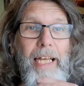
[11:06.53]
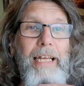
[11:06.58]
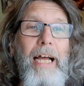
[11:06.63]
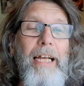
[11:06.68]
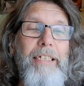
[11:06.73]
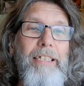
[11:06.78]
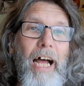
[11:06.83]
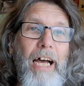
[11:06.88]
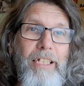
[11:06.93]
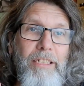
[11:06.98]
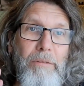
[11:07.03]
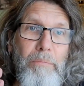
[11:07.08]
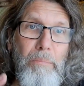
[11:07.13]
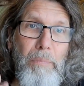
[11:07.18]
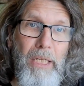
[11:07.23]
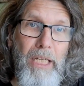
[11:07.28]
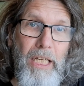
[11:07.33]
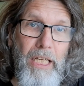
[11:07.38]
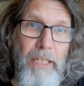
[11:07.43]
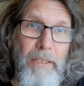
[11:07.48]
That doesn't
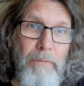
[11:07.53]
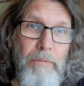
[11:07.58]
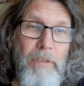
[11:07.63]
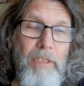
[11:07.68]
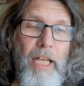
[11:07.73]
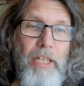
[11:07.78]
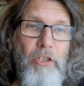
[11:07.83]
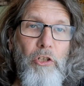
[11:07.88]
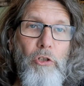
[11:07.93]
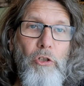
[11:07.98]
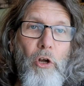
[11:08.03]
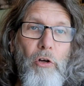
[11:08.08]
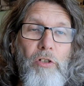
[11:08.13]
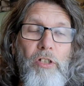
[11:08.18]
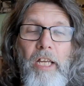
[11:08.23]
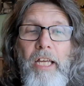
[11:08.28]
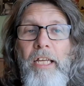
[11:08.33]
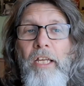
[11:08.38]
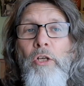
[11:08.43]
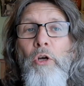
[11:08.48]
mean that you're not
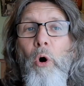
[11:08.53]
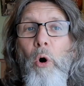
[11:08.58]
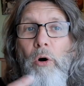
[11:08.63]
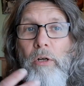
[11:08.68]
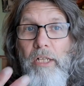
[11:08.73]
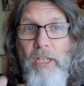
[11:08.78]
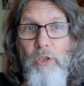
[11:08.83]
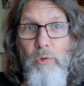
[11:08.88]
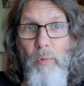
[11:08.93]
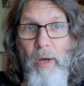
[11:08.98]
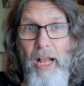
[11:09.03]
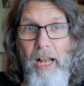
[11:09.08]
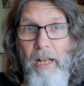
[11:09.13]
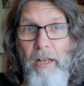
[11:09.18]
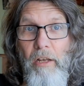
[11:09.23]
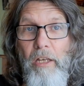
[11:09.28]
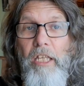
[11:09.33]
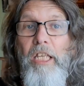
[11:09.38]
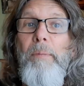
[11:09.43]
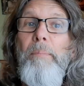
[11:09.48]
taking orders
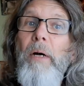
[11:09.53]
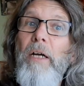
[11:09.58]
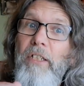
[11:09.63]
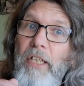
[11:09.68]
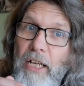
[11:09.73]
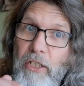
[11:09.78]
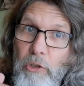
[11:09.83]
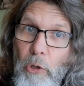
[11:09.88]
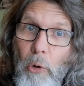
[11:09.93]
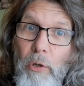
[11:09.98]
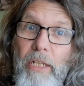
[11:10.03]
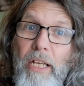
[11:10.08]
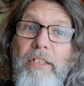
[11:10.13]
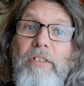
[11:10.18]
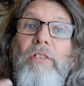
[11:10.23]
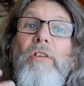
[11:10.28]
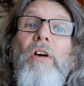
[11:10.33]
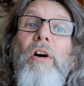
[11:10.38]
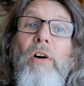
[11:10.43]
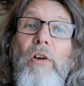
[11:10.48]
well. Libra takes
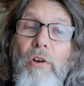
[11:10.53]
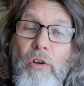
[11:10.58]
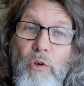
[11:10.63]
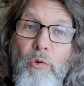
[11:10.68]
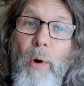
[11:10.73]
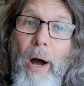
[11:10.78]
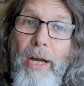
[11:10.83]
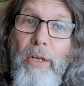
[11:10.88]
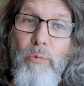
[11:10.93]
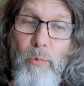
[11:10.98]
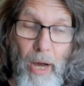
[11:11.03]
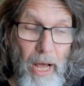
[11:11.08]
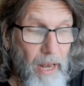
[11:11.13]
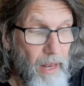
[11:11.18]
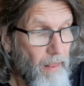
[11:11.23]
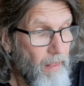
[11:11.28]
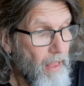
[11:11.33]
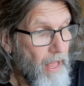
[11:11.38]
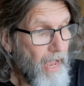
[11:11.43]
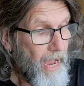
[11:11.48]
orders quite
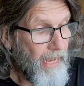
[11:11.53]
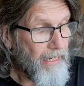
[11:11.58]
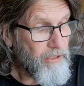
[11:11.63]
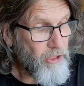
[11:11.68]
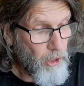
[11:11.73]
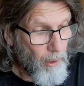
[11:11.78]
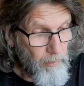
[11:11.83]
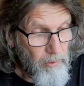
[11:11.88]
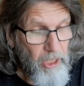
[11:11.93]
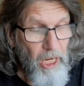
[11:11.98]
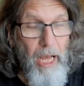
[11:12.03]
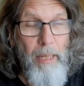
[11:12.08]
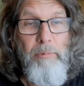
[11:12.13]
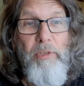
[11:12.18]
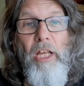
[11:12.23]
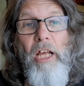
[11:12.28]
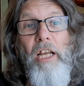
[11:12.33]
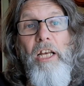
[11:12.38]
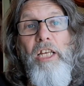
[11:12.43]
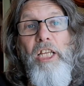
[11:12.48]
well, and
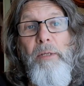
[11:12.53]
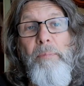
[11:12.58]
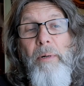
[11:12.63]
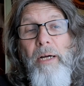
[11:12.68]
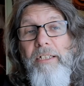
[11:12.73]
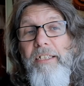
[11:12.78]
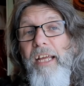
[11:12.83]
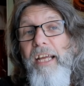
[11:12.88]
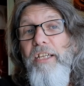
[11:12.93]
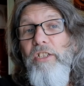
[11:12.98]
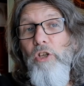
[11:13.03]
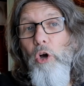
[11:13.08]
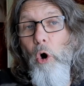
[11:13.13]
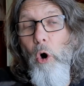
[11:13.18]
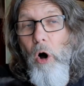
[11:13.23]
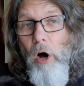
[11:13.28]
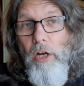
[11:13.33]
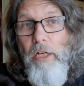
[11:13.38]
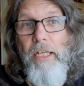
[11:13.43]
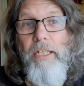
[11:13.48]
sometimes Libra takes
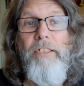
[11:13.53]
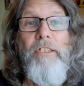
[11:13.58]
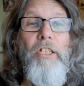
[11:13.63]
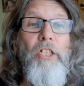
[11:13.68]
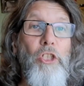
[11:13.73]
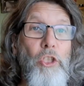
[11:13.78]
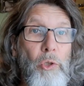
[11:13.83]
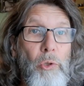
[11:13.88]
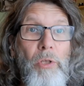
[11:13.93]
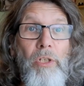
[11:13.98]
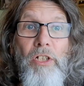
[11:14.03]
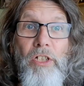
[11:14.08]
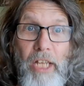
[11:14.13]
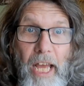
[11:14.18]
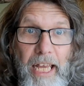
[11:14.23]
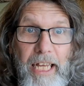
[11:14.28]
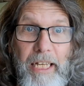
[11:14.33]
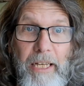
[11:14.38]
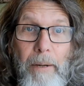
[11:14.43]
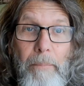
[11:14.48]
orders it shouldn't
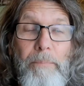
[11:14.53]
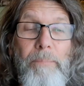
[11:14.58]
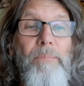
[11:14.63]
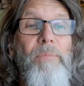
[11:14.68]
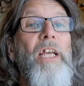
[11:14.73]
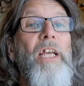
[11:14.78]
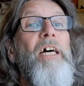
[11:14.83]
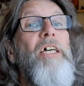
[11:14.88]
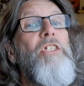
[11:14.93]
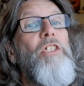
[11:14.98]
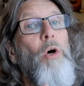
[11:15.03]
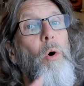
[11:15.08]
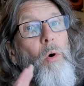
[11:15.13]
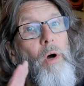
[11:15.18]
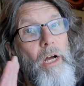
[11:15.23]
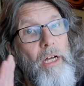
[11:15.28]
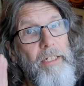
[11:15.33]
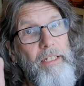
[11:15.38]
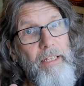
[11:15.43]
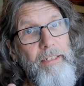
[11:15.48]
take.
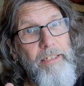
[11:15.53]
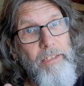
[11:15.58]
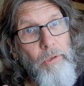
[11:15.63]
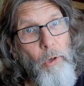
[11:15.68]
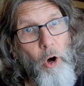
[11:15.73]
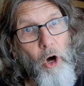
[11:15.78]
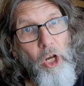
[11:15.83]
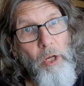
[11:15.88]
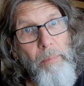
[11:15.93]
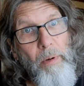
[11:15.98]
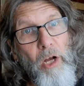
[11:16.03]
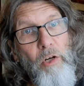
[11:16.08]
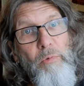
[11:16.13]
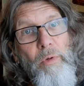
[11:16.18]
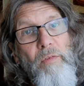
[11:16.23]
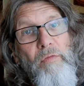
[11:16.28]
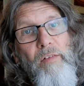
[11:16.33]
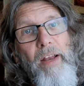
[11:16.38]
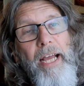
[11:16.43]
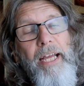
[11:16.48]
So, this is all about
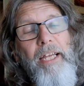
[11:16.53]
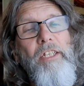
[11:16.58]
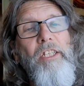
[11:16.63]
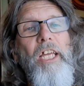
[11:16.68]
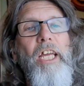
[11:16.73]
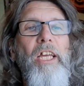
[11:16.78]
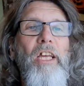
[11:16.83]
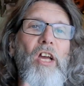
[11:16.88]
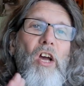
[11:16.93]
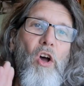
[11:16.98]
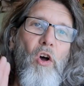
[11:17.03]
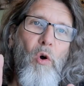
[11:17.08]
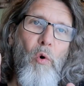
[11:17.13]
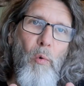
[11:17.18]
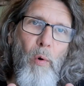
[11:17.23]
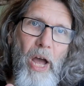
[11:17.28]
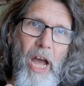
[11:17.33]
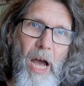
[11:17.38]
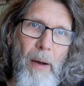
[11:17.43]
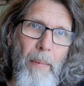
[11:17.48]
reflecting
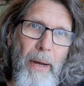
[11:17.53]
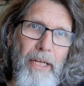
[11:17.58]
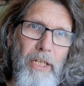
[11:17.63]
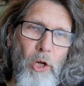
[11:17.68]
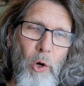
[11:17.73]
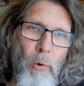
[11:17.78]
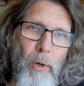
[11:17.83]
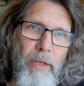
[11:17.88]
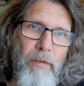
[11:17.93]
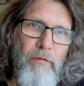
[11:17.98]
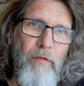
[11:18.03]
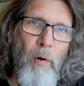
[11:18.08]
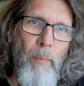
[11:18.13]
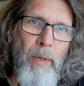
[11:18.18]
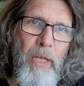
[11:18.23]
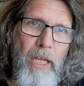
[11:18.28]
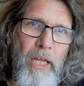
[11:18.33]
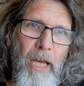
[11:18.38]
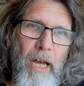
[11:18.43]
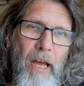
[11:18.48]
where am I going from
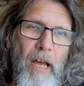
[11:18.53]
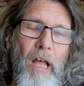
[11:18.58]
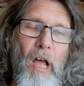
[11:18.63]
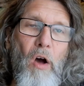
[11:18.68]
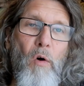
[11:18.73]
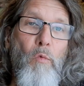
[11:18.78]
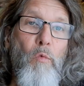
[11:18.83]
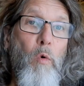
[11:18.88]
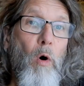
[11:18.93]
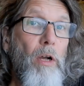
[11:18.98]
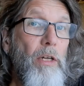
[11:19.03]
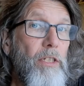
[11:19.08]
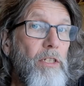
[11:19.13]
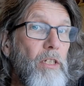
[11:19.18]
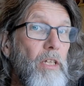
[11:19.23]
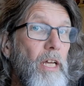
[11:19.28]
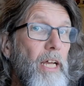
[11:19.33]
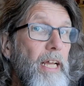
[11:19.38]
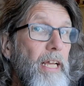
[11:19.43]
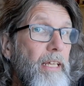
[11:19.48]
here? What
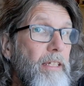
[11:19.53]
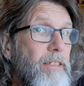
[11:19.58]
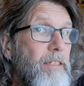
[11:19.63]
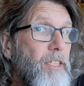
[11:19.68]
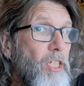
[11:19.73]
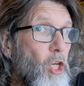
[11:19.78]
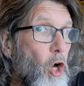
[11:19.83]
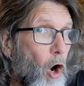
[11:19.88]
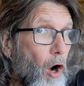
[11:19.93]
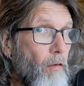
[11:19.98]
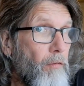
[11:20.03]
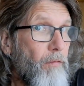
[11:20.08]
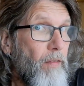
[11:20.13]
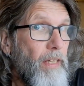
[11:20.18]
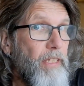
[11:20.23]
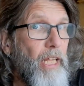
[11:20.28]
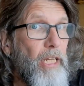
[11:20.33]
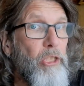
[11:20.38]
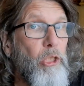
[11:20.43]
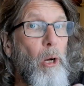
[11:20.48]
is the
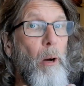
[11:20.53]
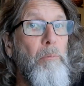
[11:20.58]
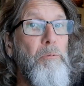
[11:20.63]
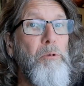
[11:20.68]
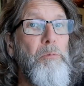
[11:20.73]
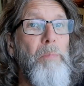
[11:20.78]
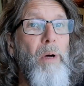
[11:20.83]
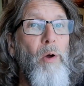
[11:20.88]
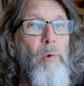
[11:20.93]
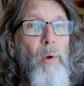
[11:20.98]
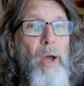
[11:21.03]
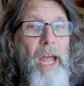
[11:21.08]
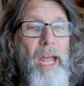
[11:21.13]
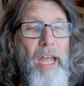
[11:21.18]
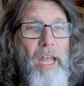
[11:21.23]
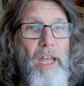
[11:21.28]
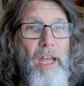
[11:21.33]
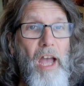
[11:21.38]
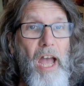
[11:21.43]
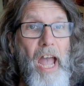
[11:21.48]
offer that comes my
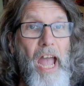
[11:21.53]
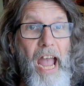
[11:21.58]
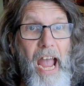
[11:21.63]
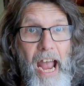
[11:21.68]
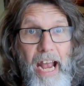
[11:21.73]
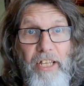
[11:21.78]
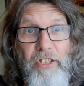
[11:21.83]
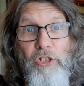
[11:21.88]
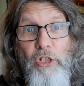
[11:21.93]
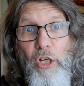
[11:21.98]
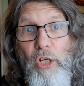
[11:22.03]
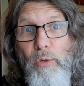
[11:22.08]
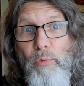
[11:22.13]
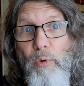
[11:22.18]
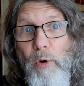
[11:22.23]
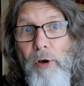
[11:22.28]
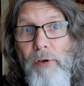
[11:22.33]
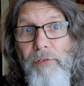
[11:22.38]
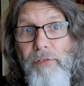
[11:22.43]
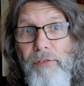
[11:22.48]
way actually
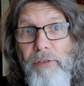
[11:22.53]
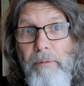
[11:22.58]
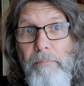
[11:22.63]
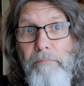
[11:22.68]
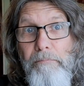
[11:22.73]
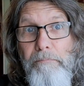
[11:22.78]
worth?